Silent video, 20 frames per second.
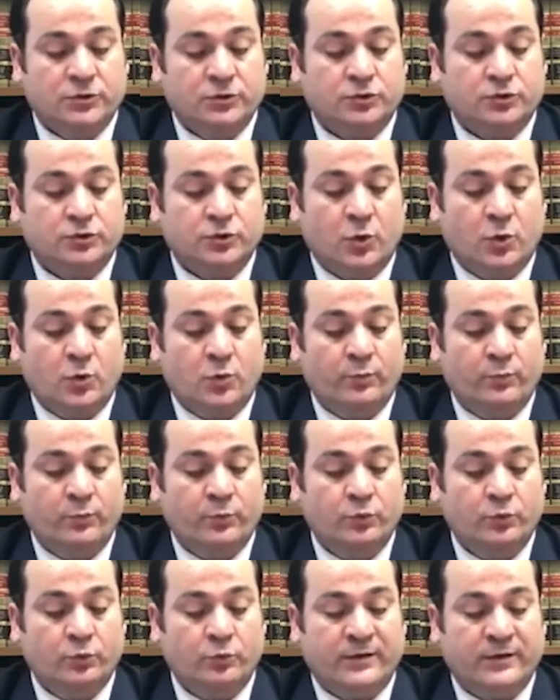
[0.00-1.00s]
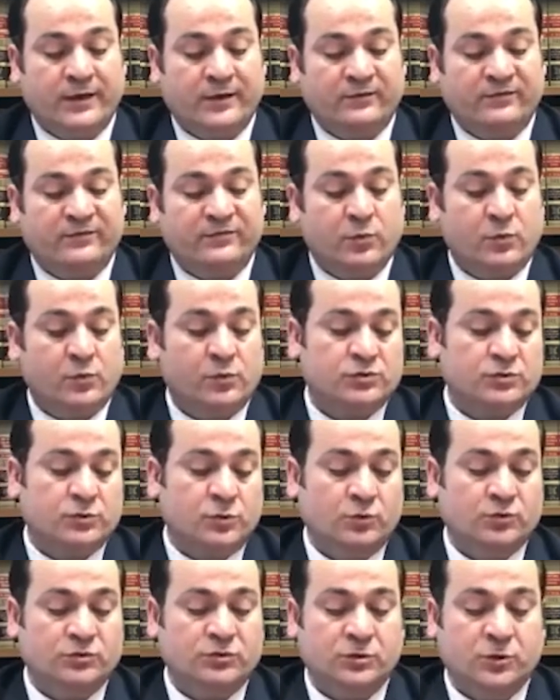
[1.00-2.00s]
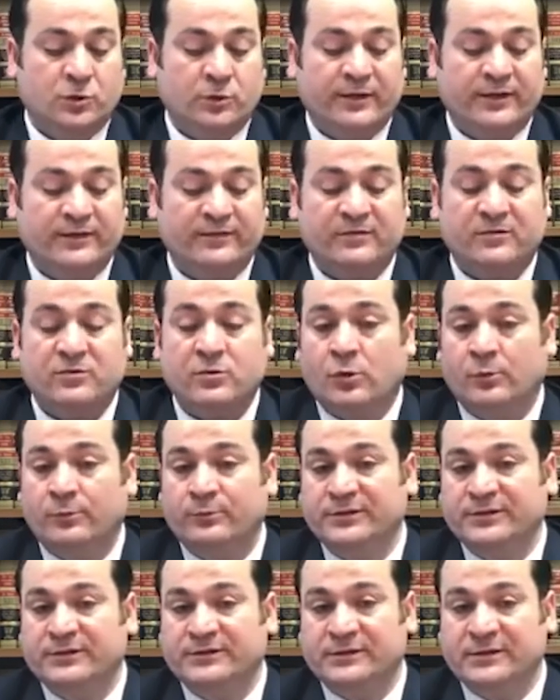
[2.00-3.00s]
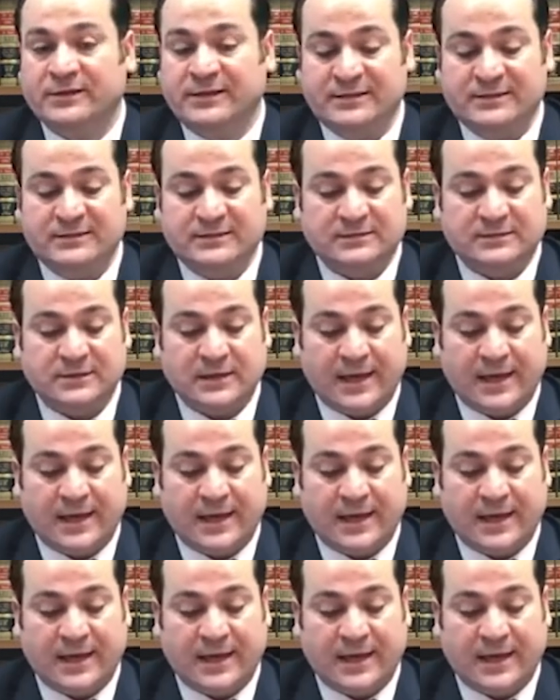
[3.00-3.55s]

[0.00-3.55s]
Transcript: So you can, of course, also locate the complete list